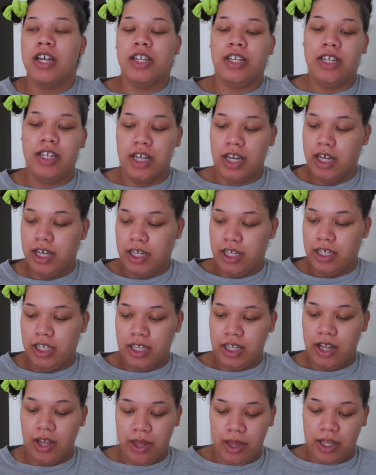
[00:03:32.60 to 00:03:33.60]

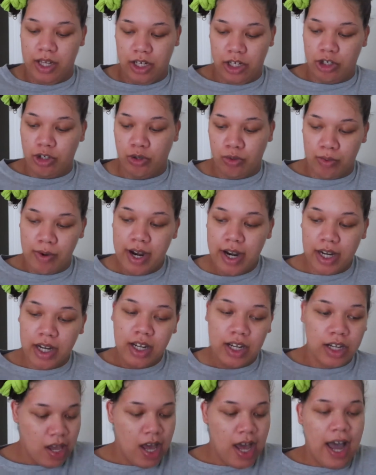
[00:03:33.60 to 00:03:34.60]
does the trick.
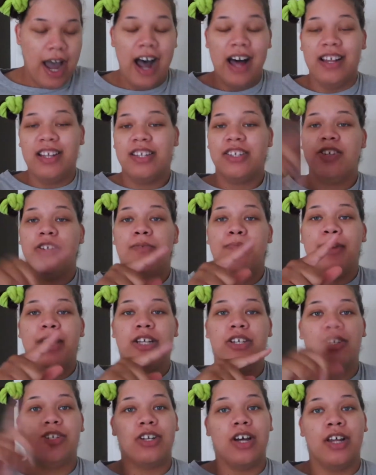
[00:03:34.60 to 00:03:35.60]
I'll insert
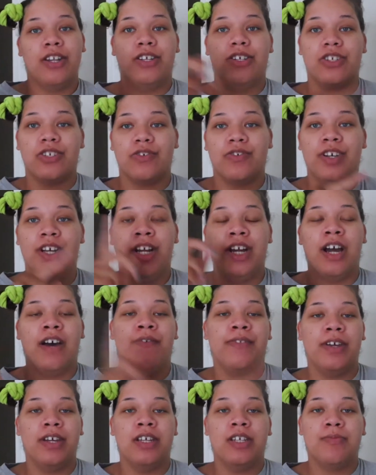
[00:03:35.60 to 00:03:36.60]
pictures on the screen
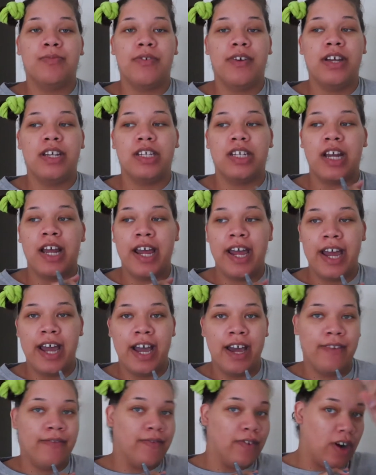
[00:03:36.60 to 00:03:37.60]
of the inspiration I
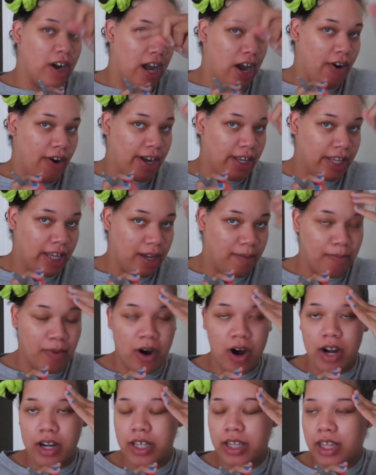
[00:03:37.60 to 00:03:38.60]
had for how I like
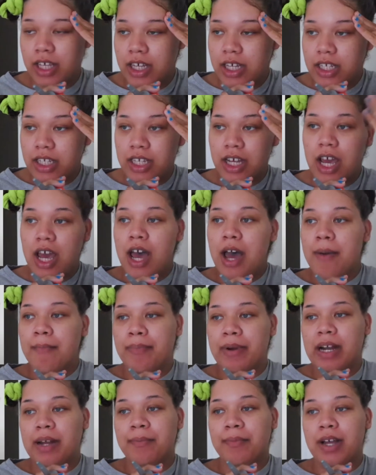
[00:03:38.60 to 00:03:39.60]
parted this.
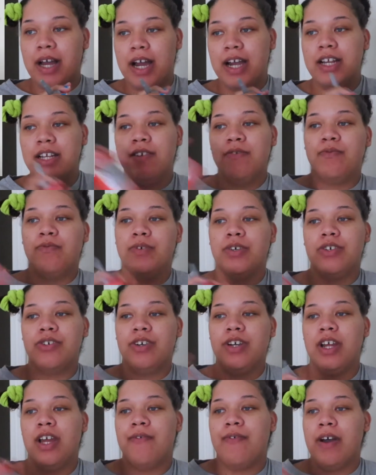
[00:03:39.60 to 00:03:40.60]
But I'm kind of
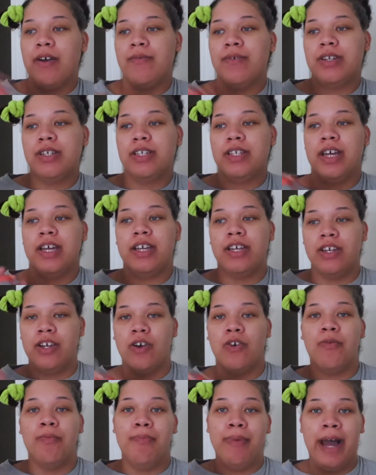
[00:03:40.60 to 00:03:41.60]
wondering if I want to like
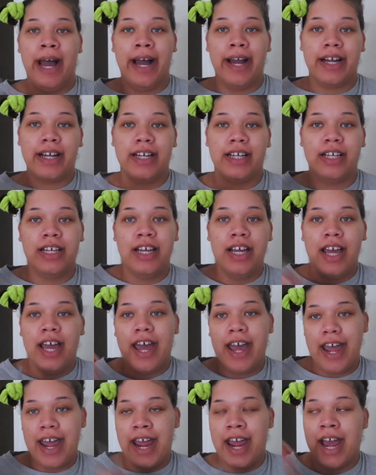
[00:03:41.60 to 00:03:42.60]
go back
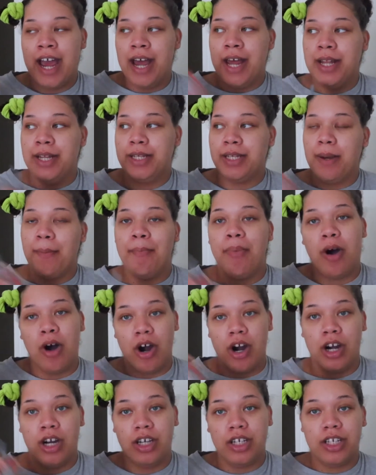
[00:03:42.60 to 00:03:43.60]
and
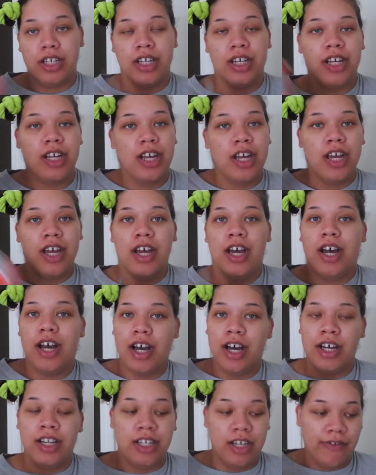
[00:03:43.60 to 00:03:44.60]
part
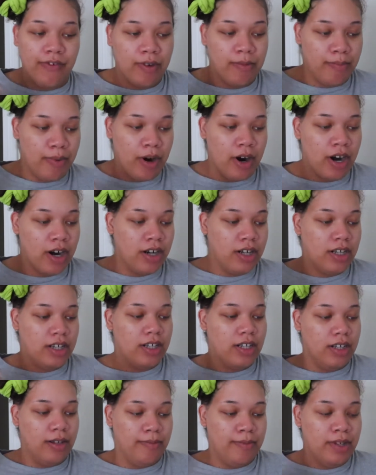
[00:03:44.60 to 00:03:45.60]
a different part.
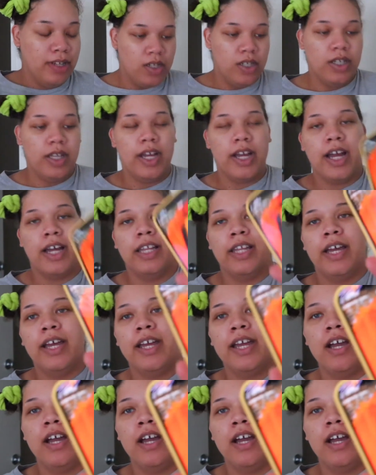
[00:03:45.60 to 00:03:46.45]
See, like, I like